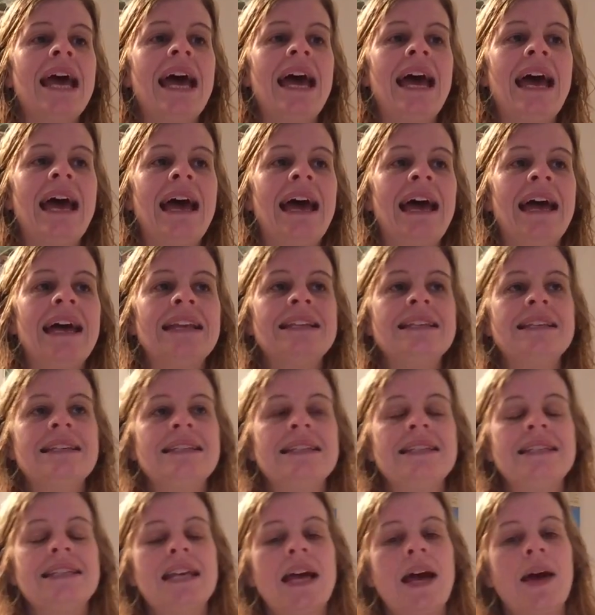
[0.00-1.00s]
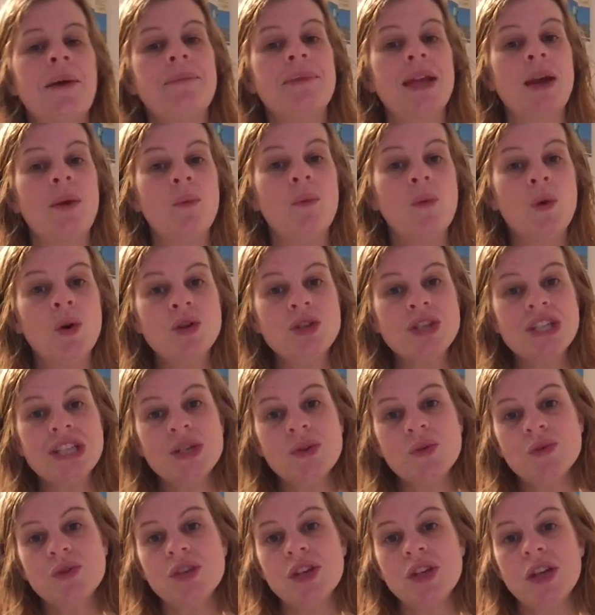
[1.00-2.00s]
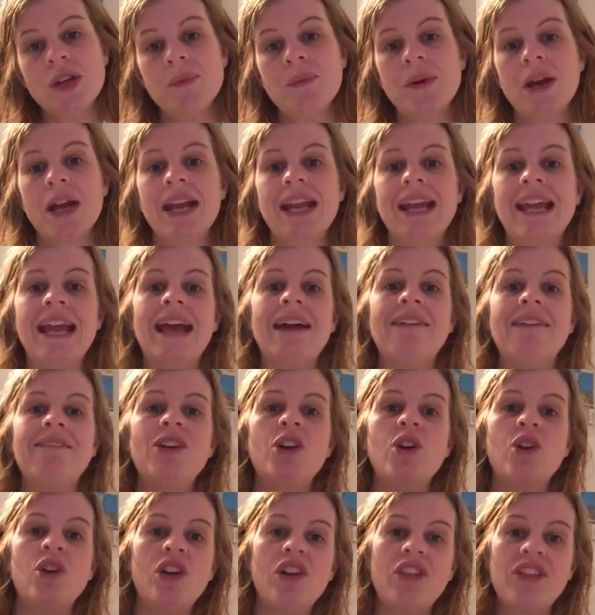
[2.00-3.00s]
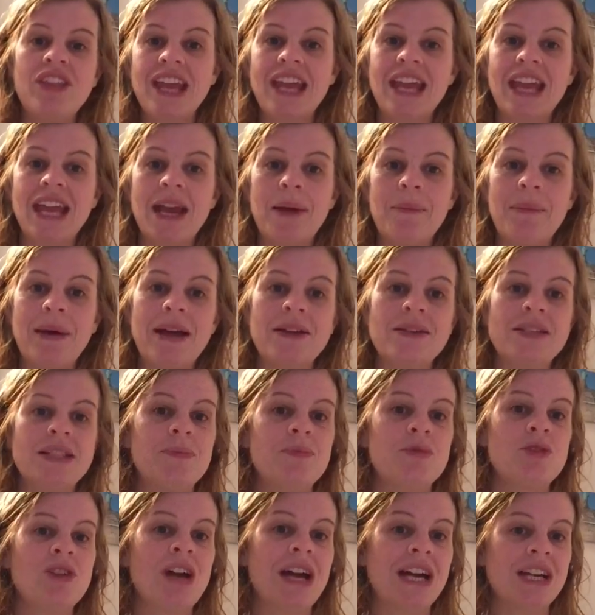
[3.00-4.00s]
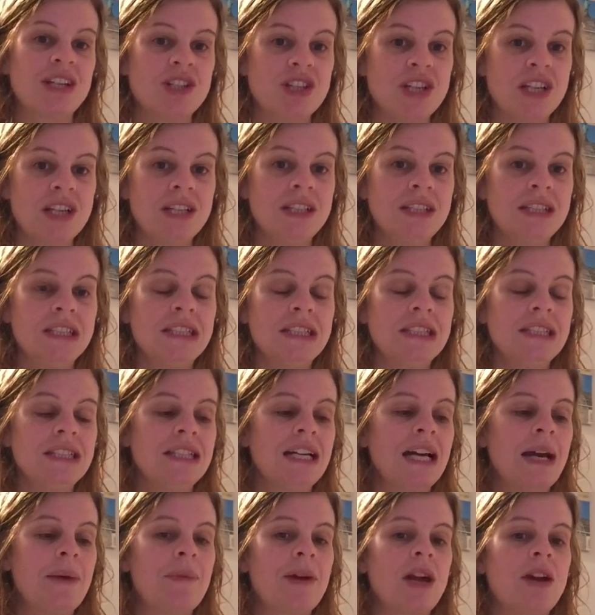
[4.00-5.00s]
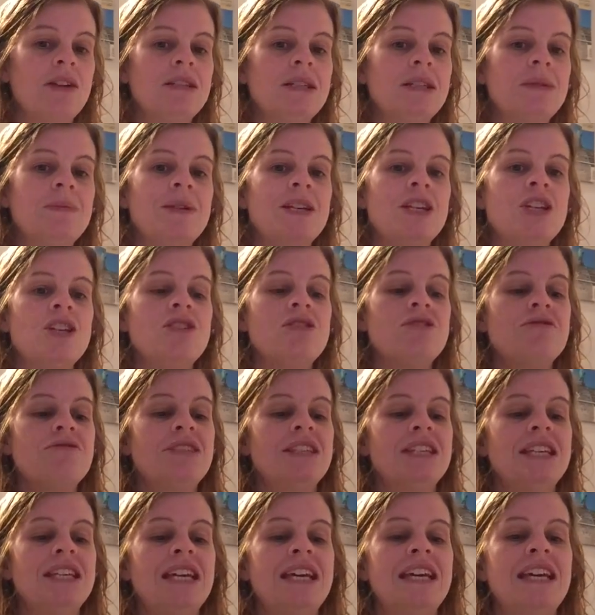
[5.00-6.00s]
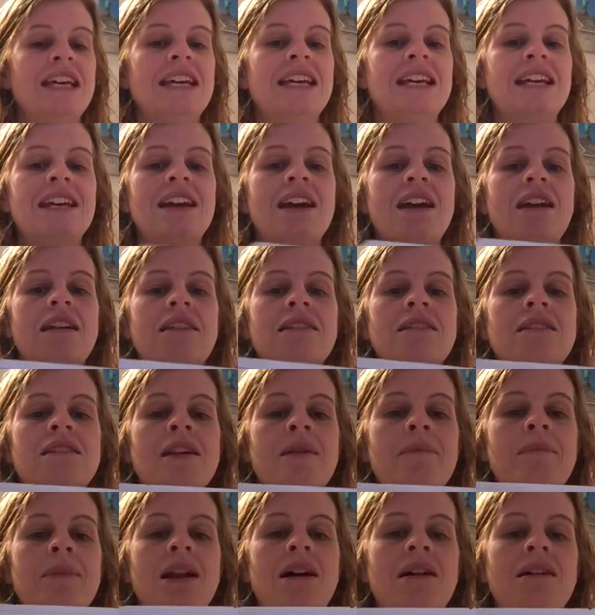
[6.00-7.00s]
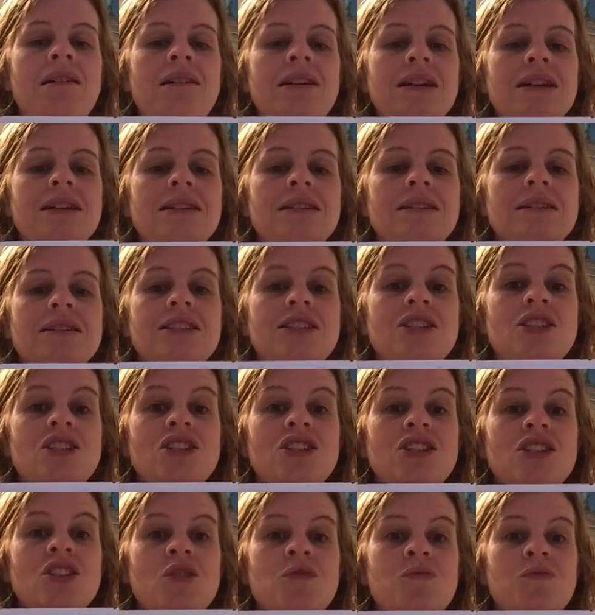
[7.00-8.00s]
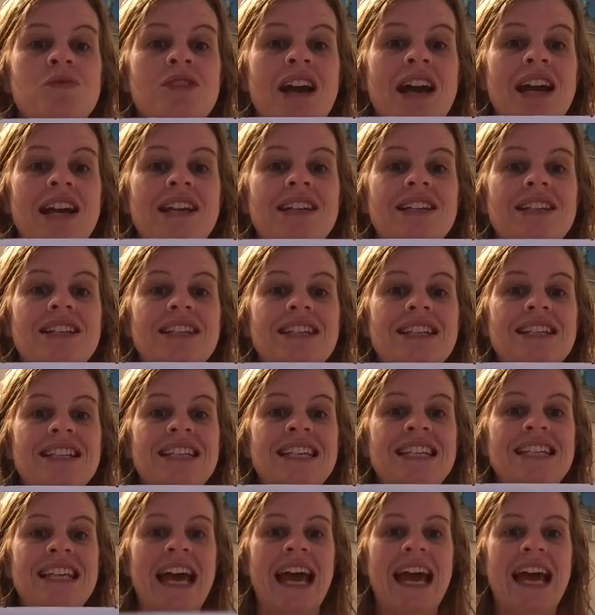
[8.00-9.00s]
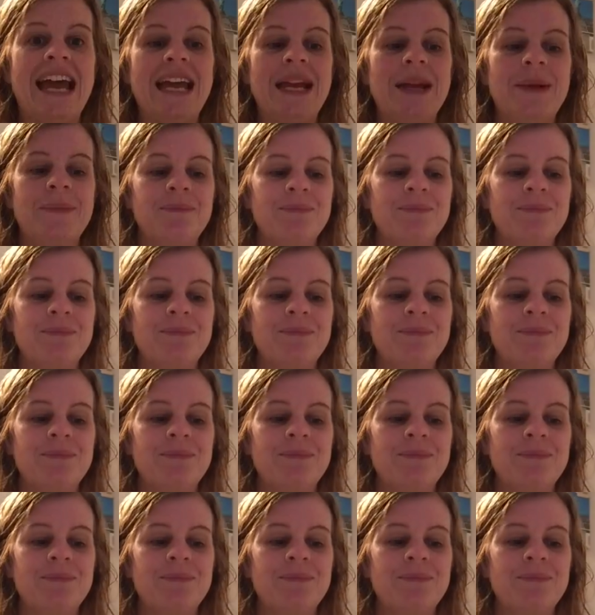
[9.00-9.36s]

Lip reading: And year one children, we're going to carry on our thinking about subtraction, and we're going to be using number lines to subtract today.